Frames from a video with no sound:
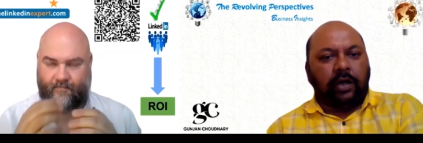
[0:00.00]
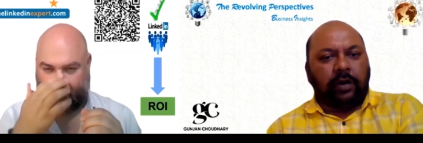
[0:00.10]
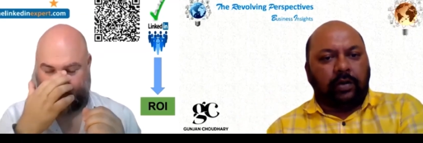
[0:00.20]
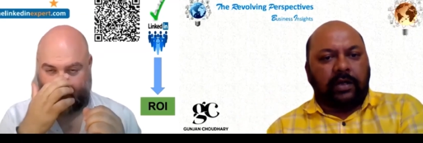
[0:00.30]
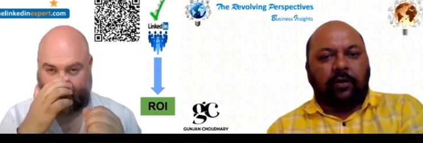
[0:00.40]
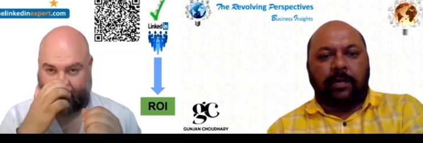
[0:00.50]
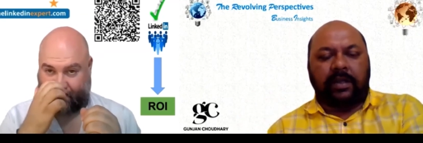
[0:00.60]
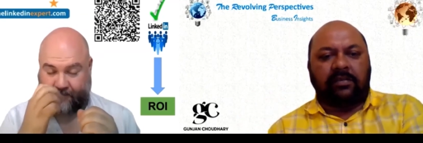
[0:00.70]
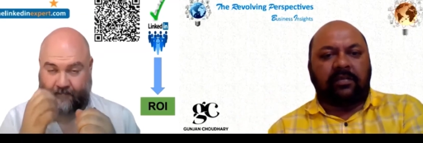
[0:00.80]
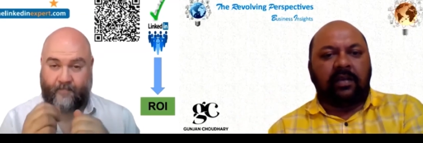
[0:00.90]
Speaker 1: into their
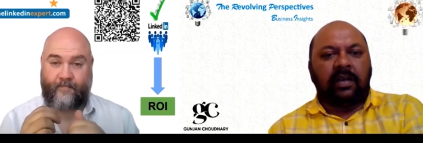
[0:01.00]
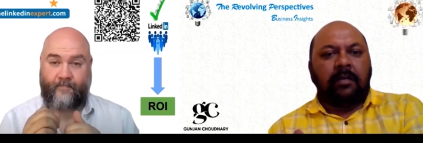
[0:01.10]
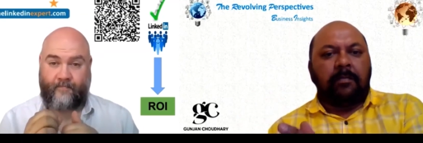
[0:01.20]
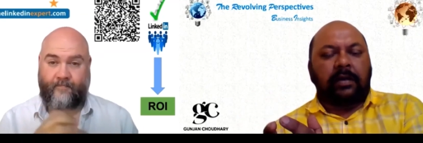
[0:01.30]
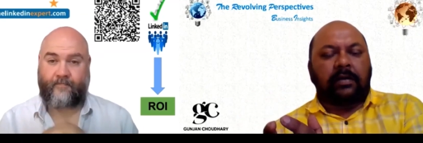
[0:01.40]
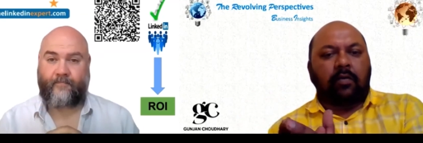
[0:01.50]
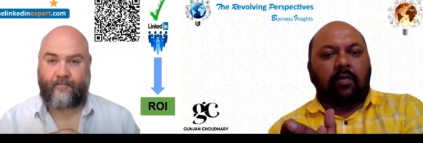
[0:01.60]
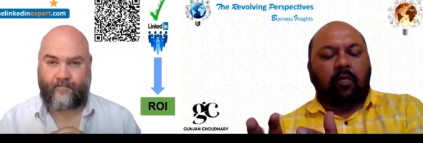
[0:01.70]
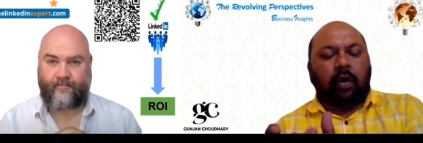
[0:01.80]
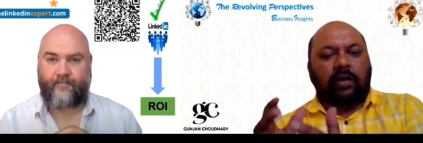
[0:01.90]
domains, but
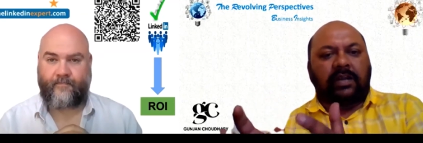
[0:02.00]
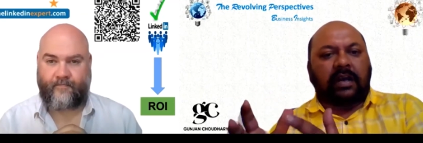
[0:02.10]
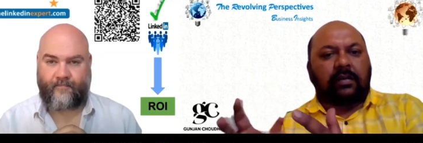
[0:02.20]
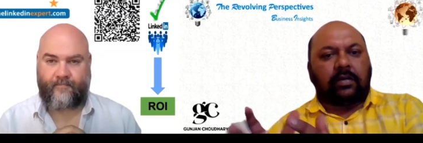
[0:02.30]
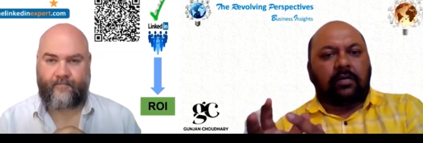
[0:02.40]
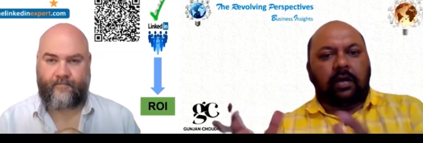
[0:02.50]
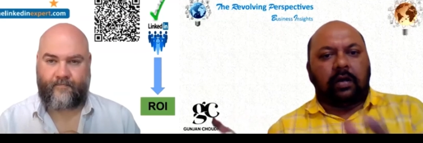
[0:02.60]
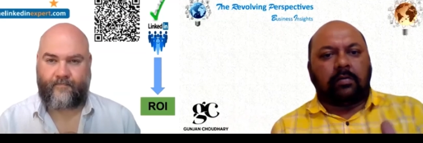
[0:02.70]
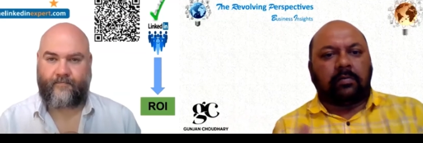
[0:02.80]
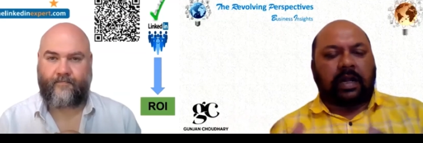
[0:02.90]
what is that
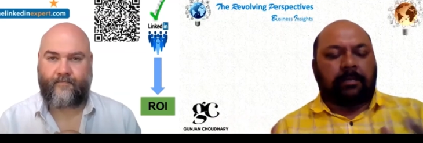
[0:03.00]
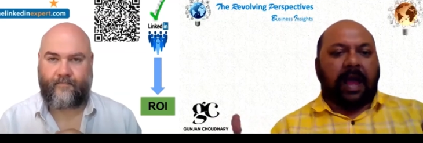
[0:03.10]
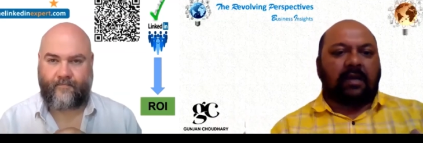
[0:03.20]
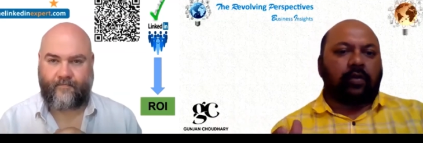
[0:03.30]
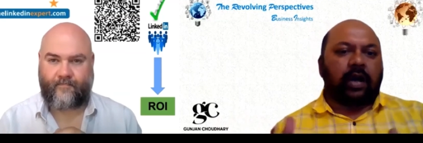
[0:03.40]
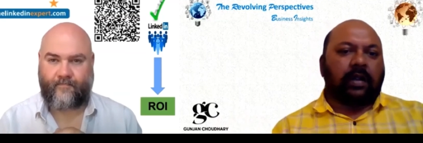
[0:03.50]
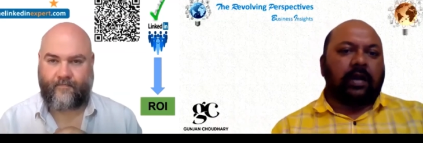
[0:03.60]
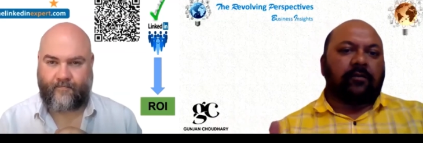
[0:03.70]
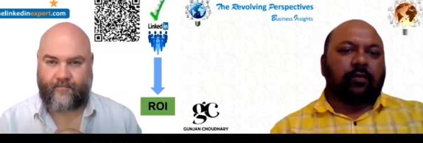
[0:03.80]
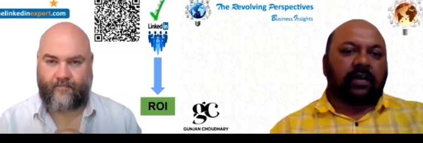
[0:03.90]
uh, that Mac would like,
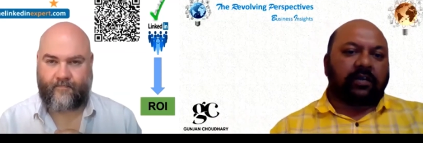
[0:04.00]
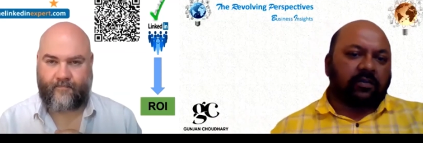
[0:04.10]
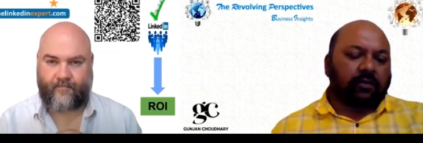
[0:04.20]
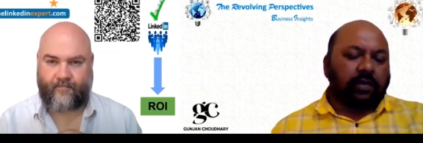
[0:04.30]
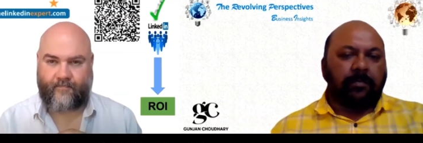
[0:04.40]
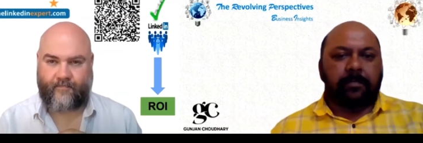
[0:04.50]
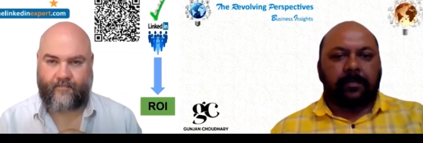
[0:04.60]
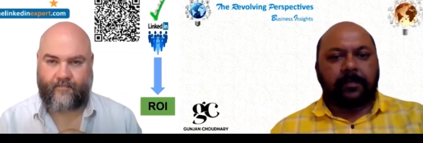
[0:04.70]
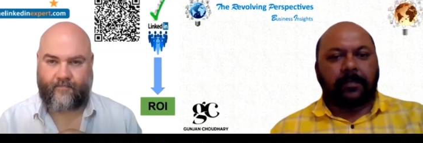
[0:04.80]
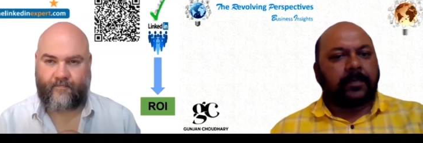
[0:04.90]
love to suggest to them?
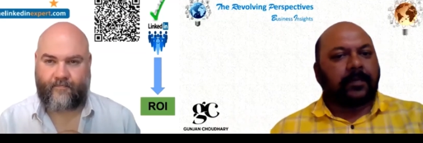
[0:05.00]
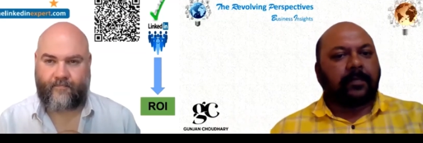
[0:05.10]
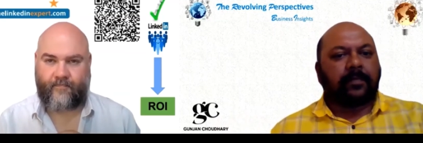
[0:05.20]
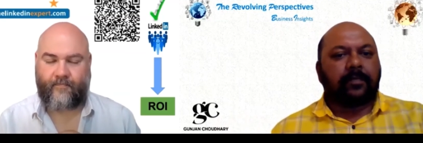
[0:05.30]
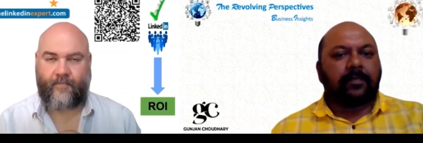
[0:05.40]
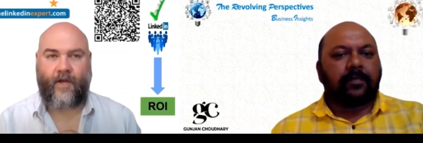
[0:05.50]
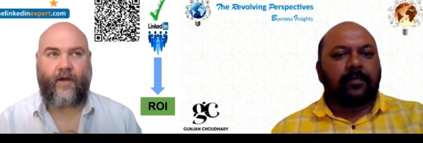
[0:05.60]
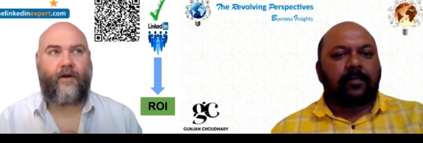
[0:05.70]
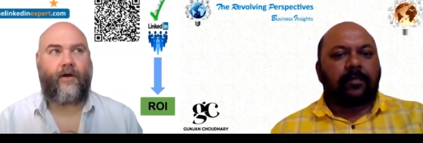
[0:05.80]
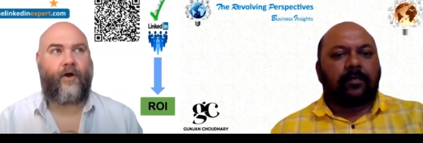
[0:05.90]

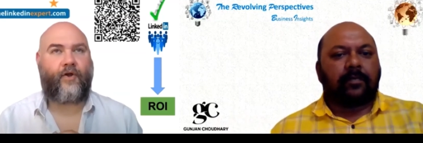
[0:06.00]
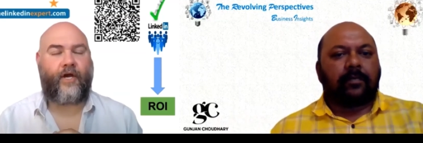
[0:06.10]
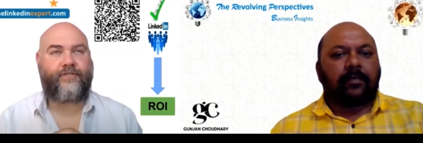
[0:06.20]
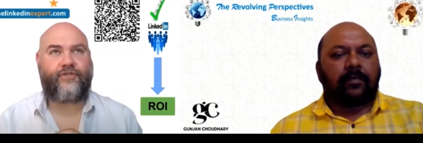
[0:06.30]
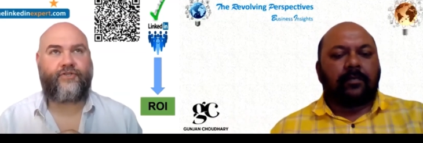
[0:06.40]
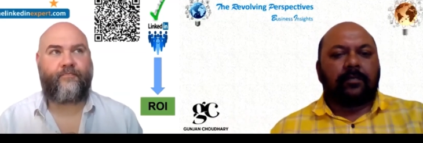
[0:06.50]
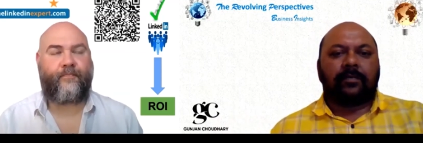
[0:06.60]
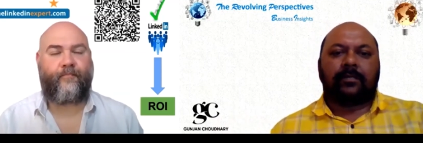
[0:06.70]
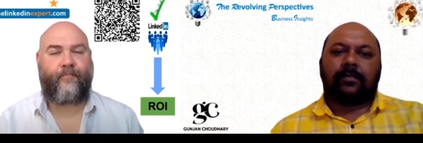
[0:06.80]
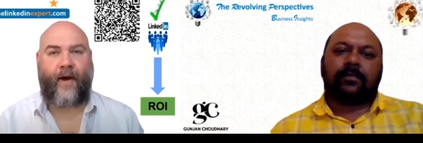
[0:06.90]
Speaker 2: Okay, so, so
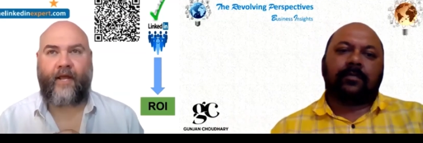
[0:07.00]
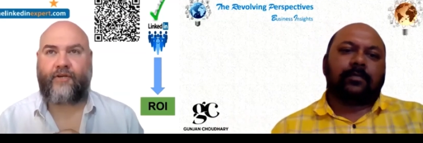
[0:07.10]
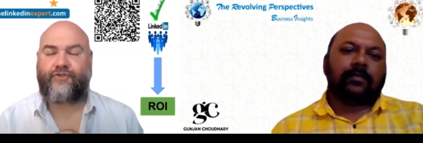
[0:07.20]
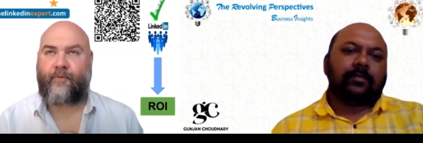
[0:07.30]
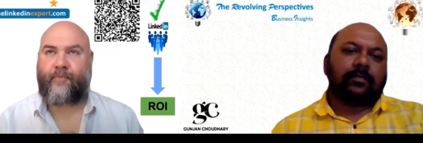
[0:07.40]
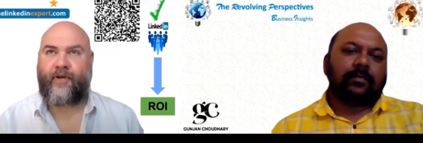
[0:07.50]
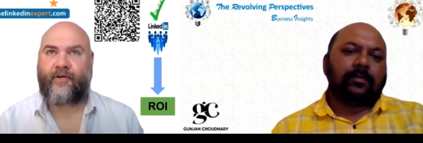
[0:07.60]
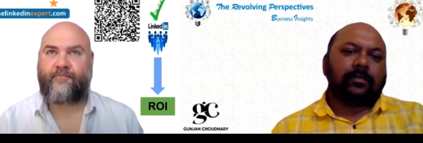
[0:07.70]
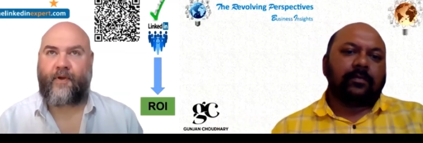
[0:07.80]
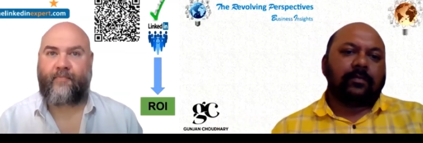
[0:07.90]
budding
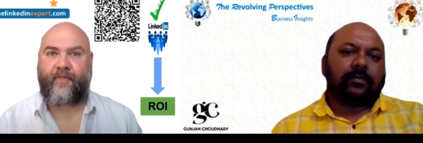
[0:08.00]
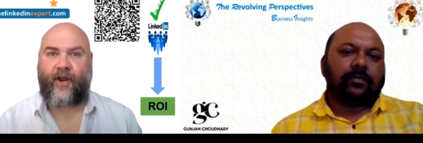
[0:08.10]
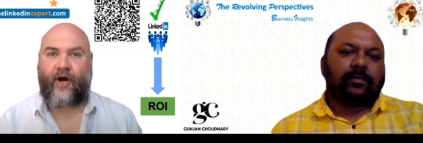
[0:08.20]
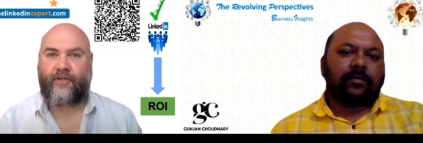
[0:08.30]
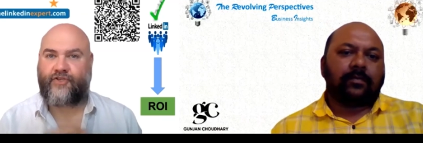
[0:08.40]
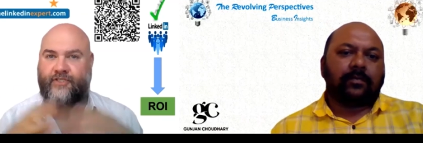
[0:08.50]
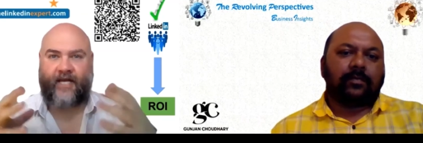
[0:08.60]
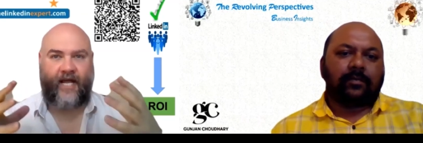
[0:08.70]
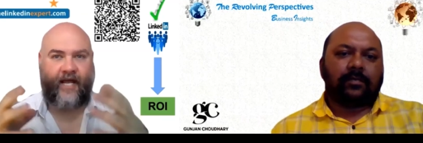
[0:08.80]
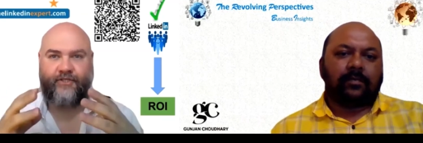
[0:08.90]
entrepreneurs, people that are just
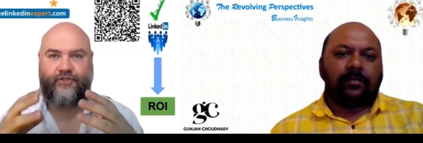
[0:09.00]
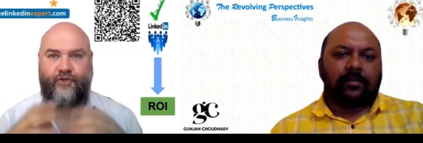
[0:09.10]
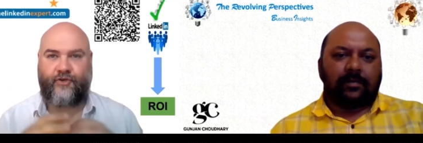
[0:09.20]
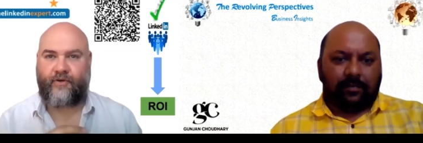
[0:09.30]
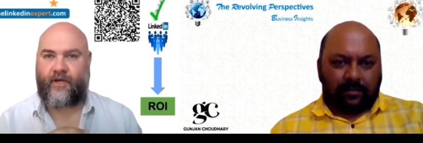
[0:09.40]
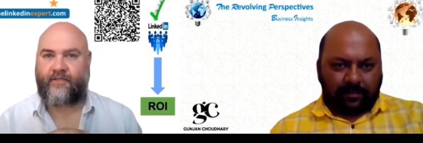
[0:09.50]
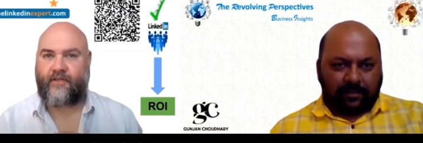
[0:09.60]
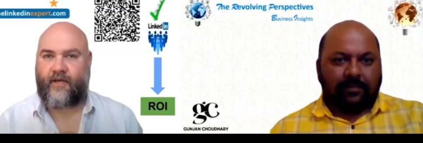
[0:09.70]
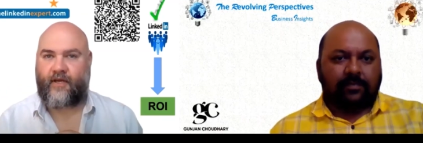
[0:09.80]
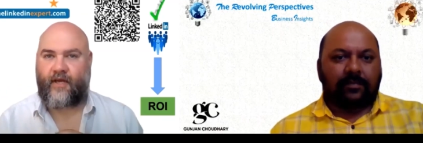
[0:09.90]
getting into in,
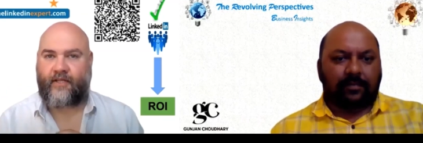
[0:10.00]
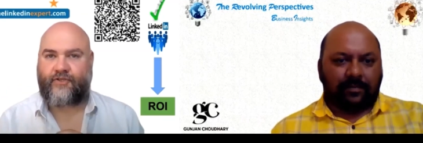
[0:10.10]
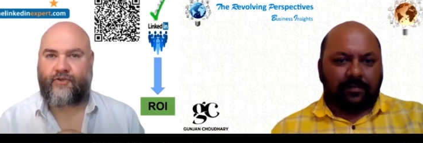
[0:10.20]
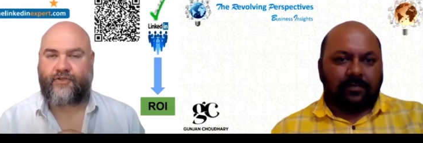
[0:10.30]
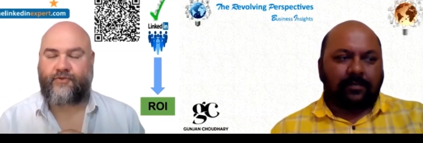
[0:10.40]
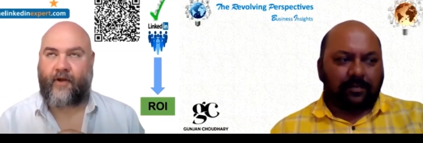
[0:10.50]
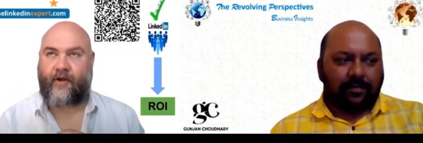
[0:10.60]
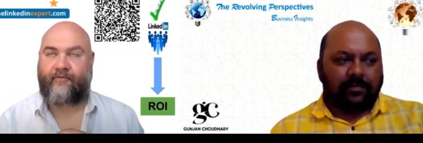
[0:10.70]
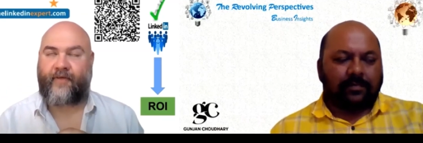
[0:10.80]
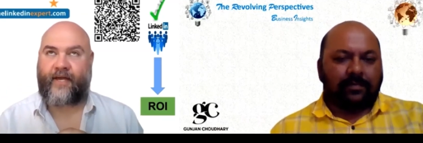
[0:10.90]
into the swing
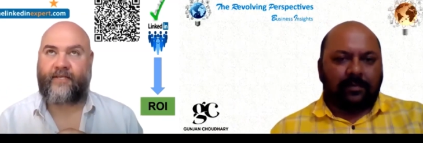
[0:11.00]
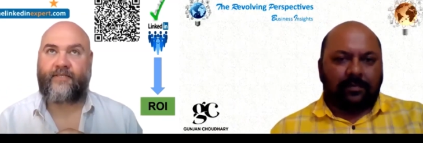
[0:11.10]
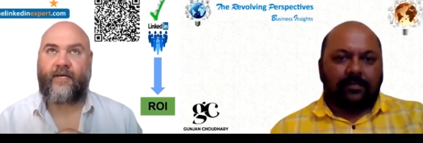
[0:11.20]
of things,